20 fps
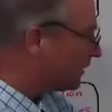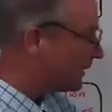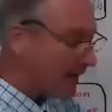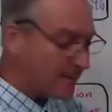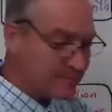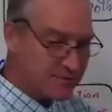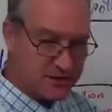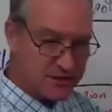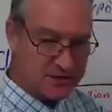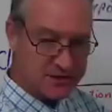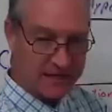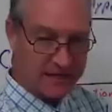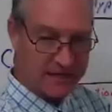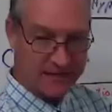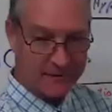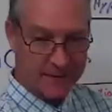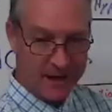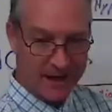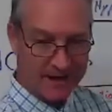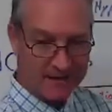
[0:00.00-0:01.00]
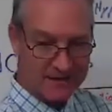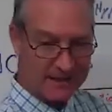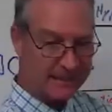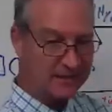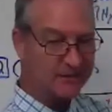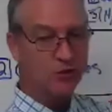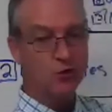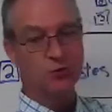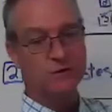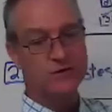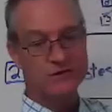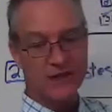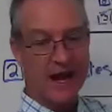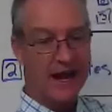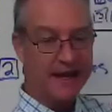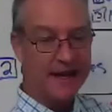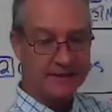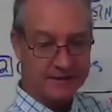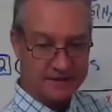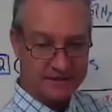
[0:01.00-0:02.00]
I'm just thinking about it. It's like doing
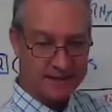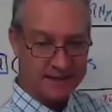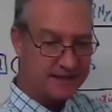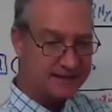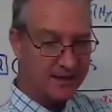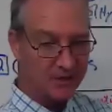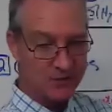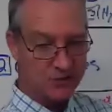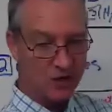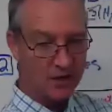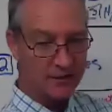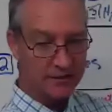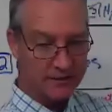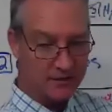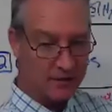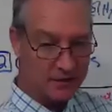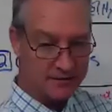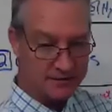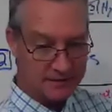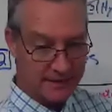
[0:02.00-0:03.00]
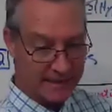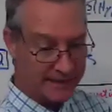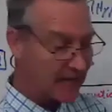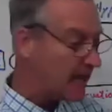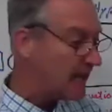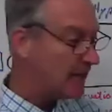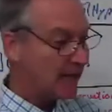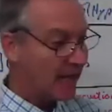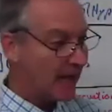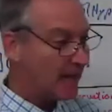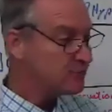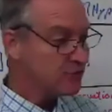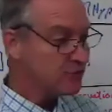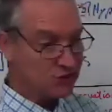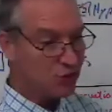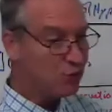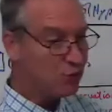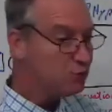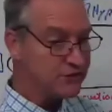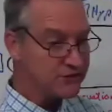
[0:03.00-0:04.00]
science, because that's how Charlie talks. He's like, I'm just
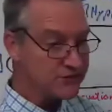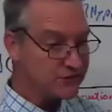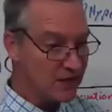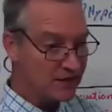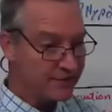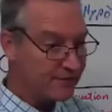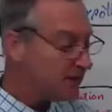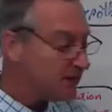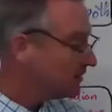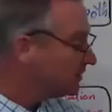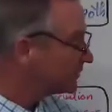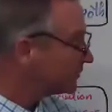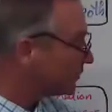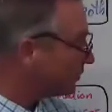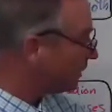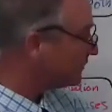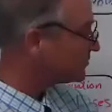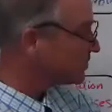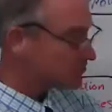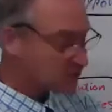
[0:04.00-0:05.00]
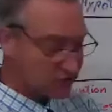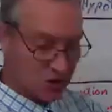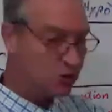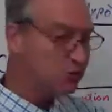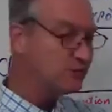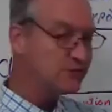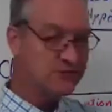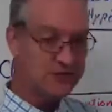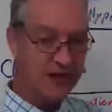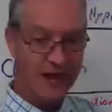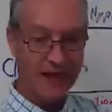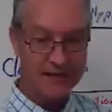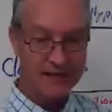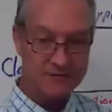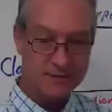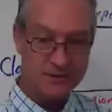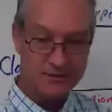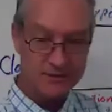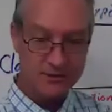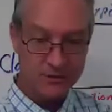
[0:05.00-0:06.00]
doing stuff. So I'm just doing science,
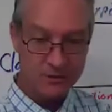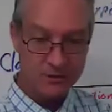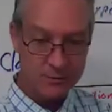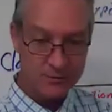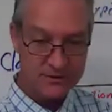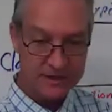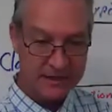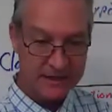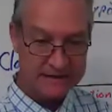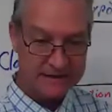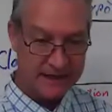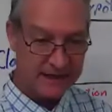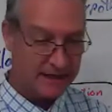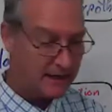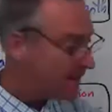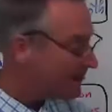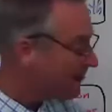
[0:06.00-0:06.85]
Mr. Nooms. That's it.